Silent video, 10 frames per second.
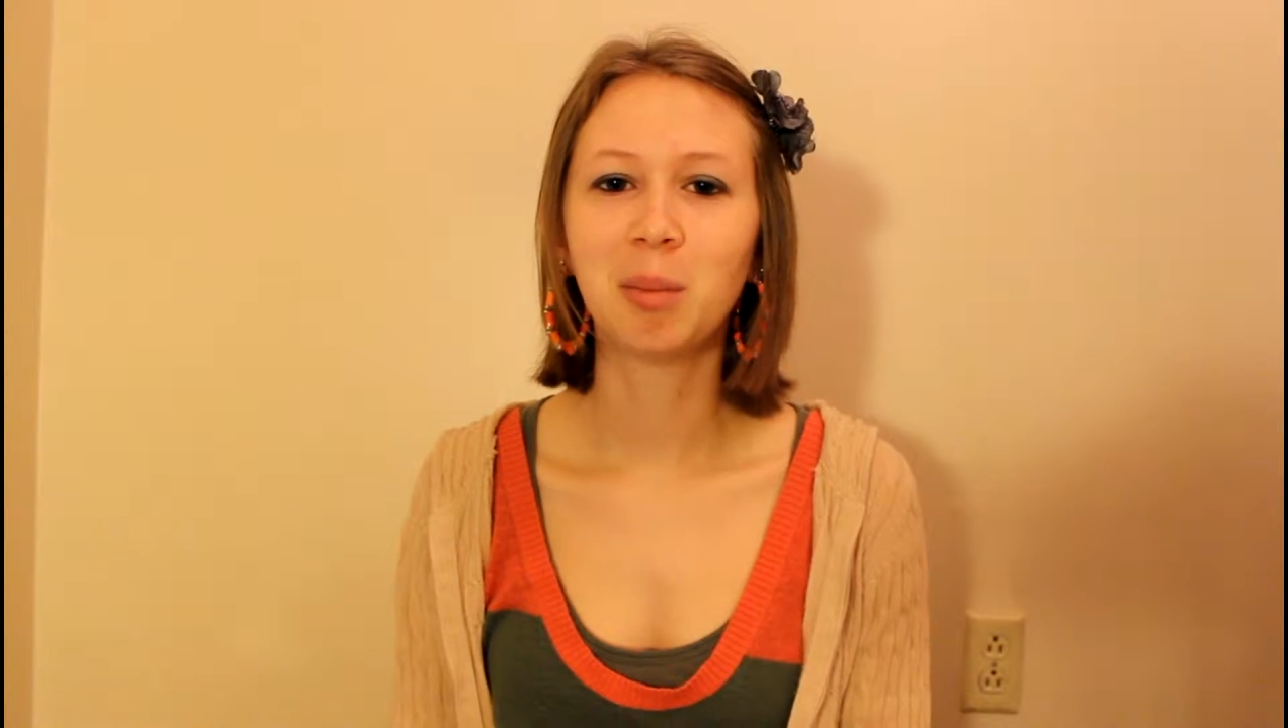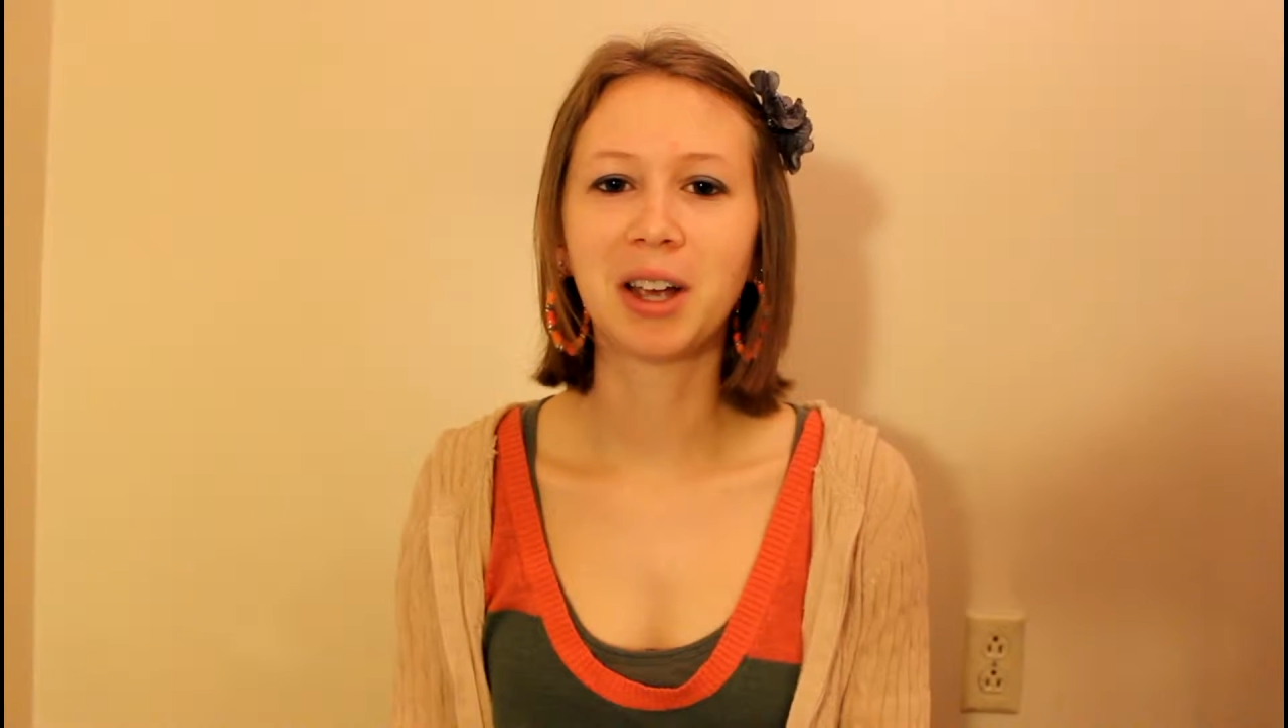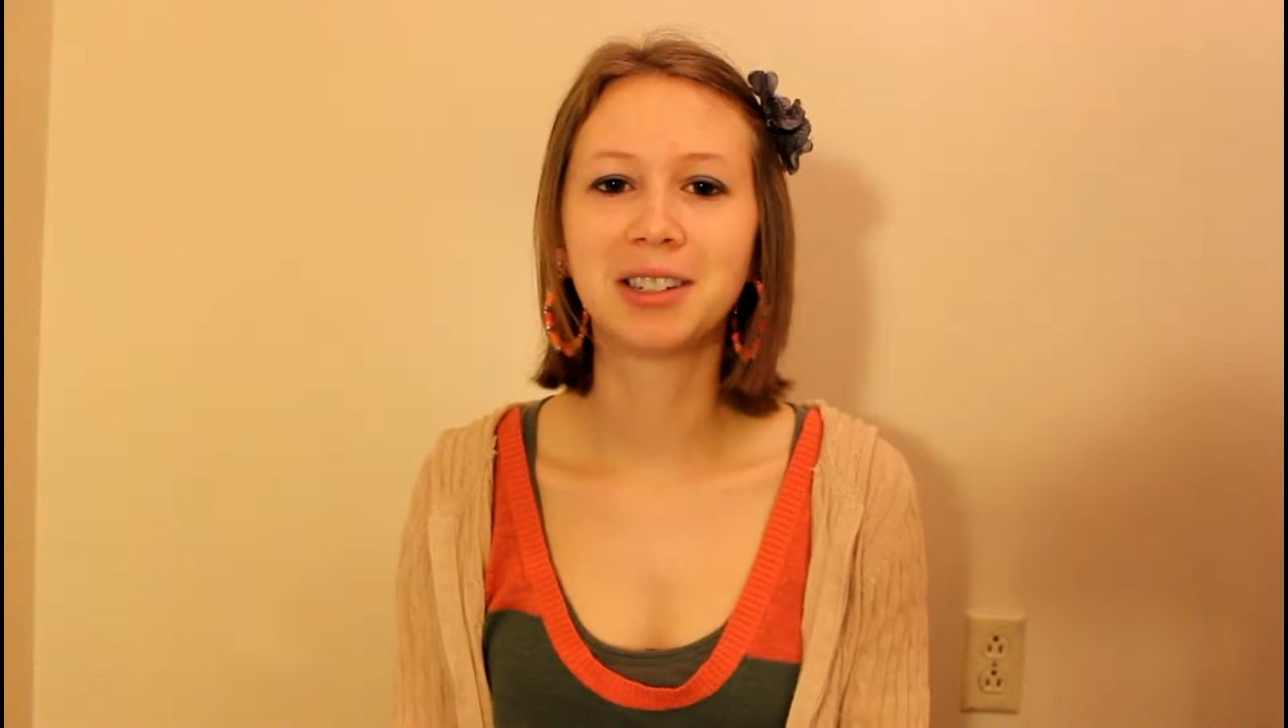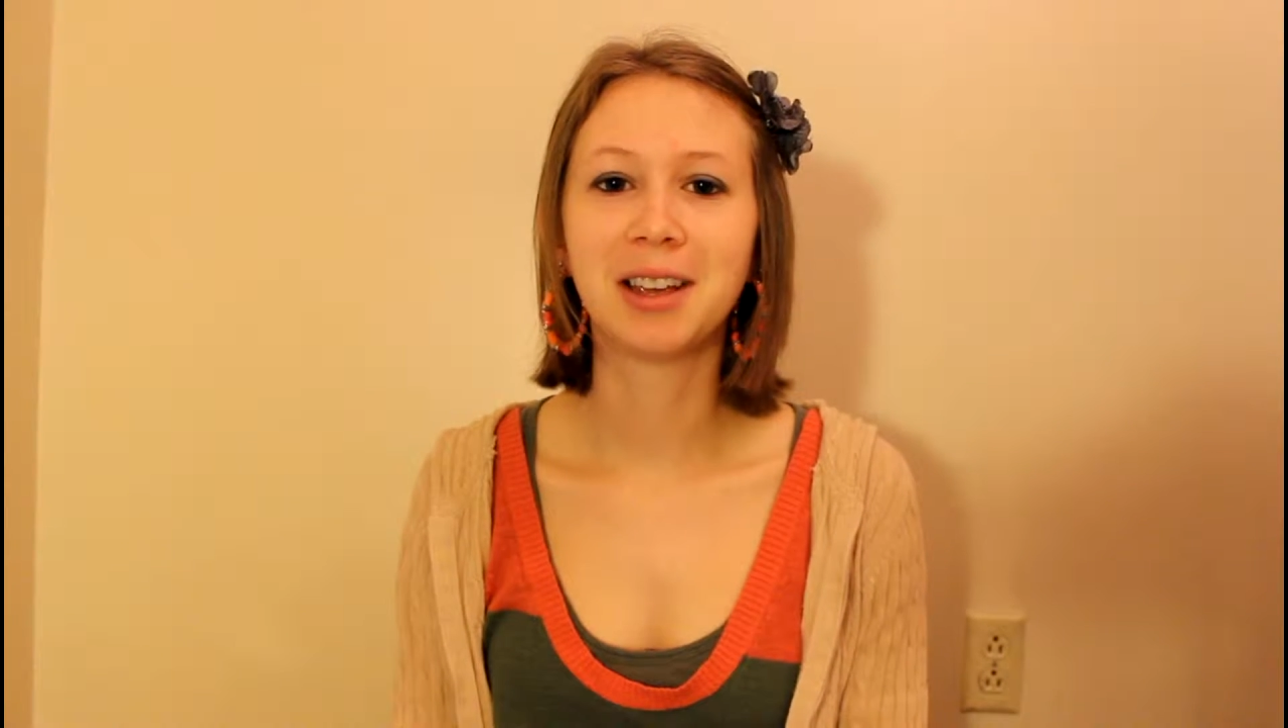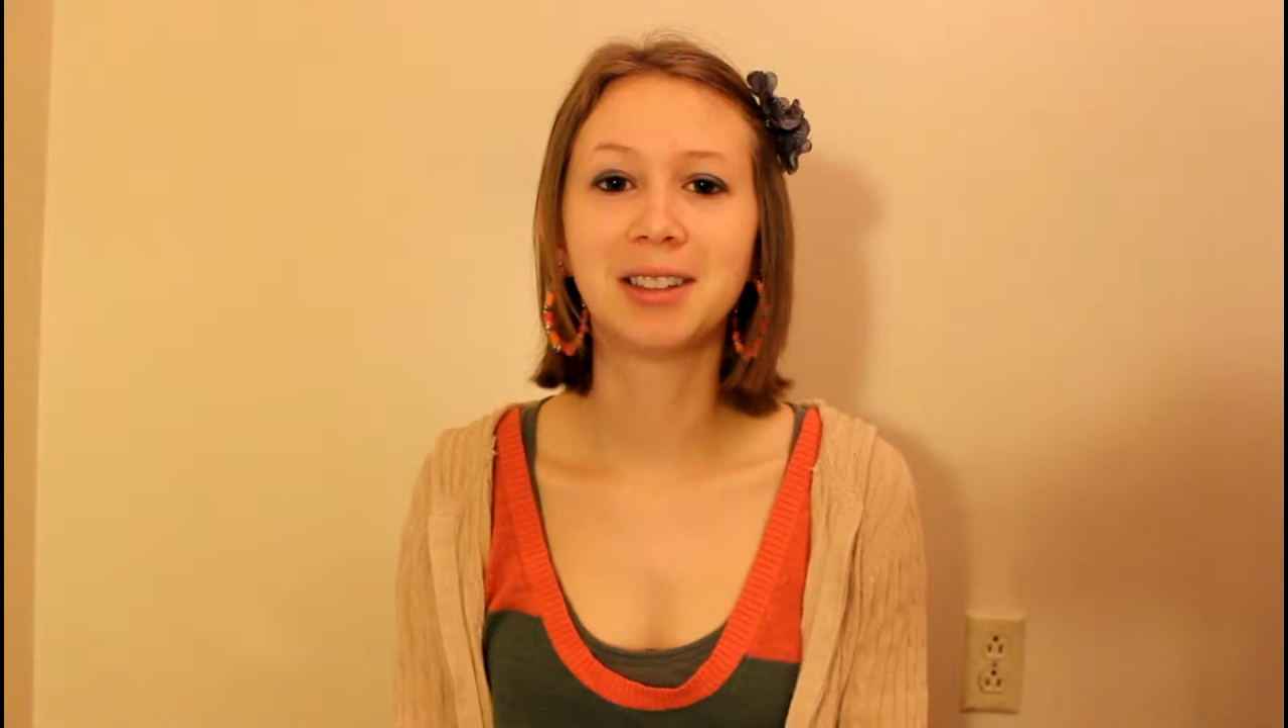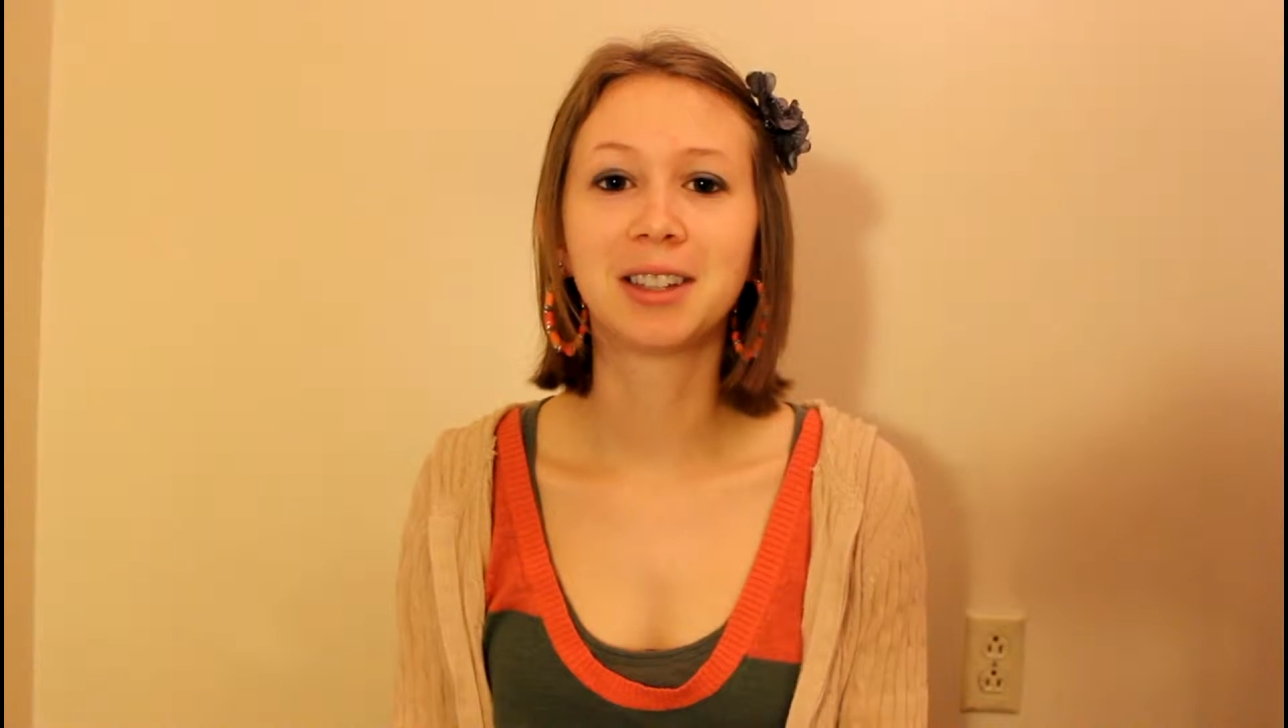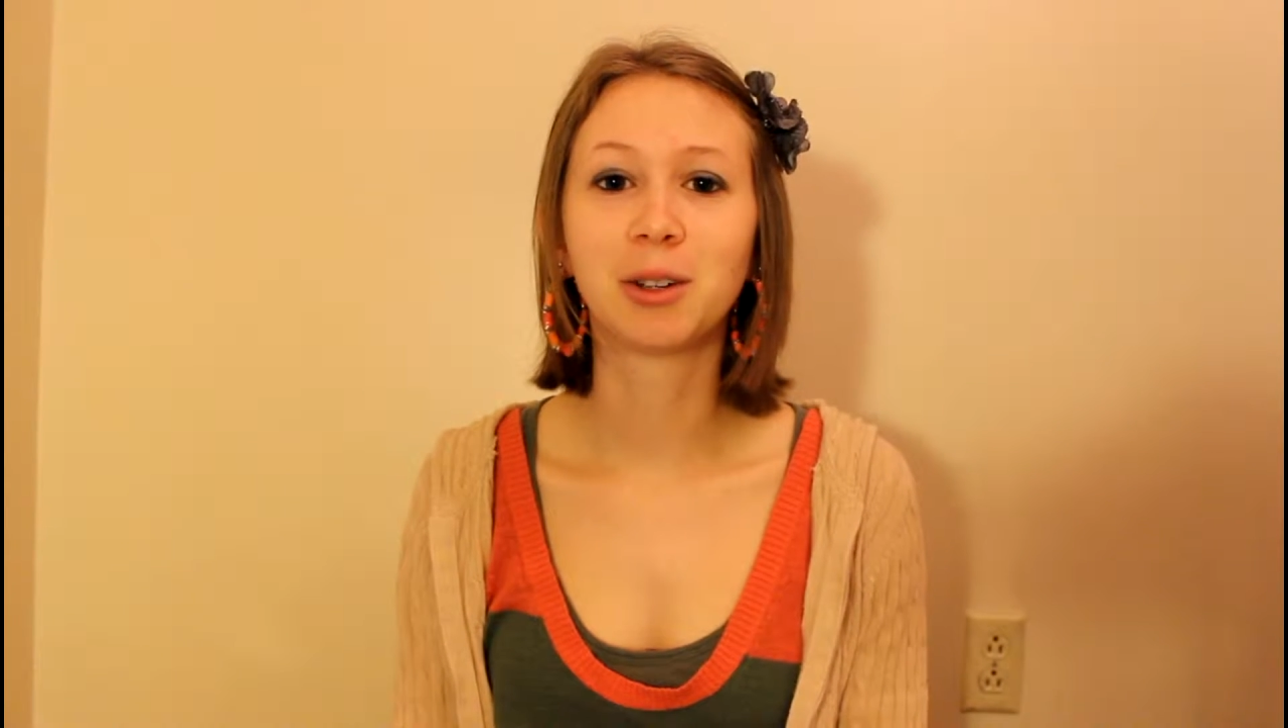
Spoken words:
by saying that